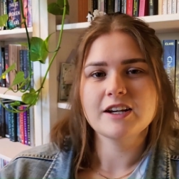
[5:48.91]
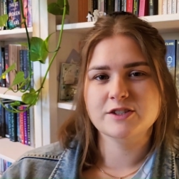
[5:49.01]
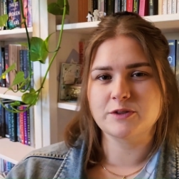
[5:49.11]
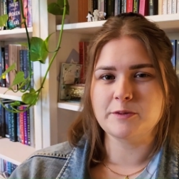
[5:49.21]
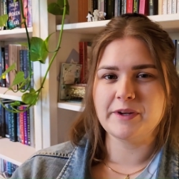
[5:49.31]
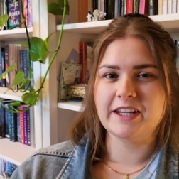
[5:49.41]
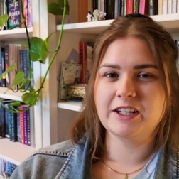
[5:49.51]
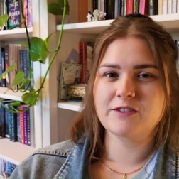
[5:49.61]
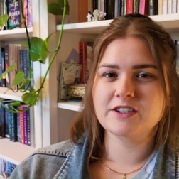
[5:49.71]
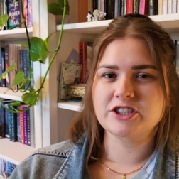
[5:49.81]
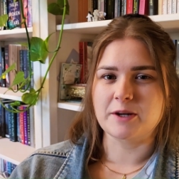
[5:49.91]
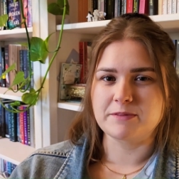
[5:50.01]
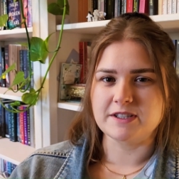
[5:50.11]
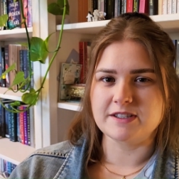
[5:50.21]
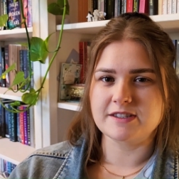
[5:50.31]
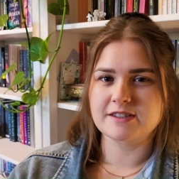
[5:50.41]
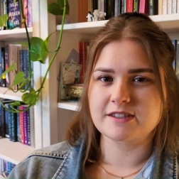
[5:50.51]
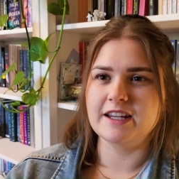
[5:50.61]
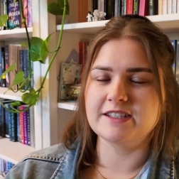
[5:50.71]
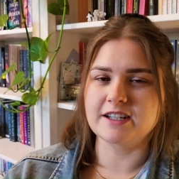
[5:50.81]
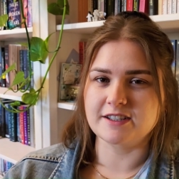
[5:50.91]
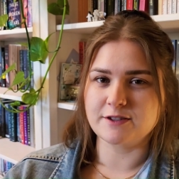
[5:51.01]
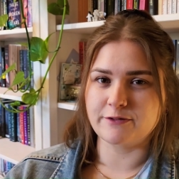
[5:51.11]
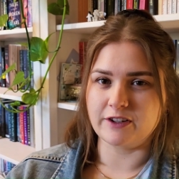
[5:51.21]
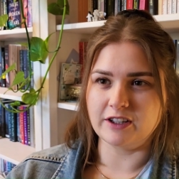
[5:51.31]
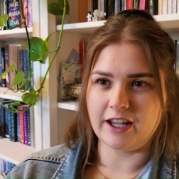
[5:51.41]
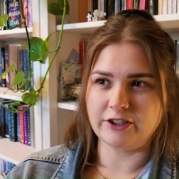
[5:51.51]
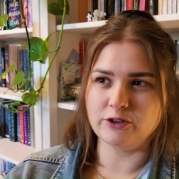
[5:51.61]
So at the beginning of the chapters, it does feel like